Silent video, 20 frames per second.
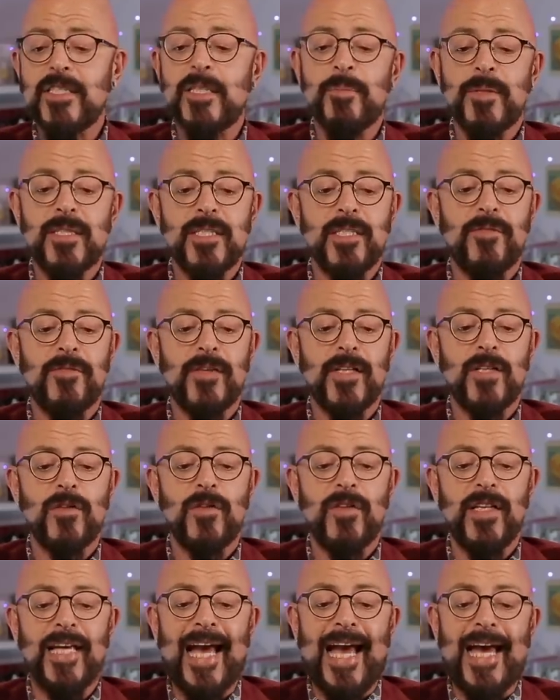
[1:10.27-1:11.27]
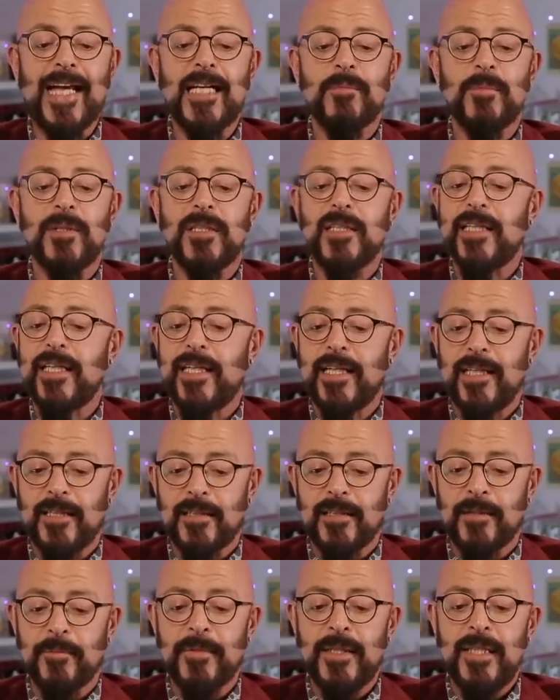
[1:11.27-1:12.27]
specific to the animal
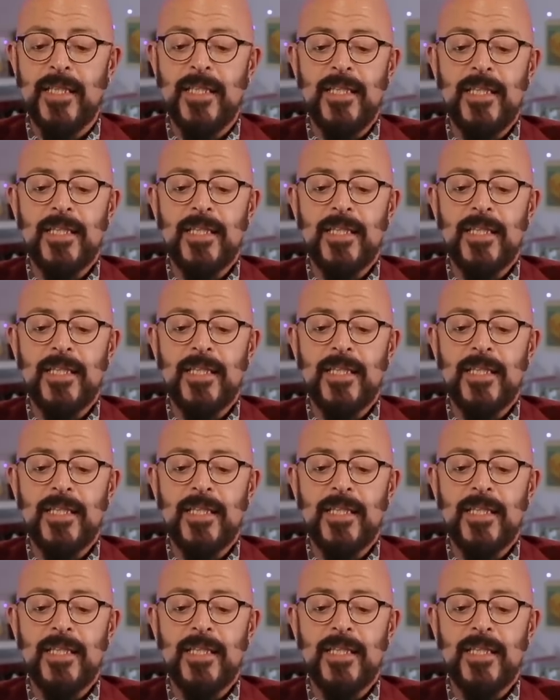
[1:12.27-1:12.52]
kingdom,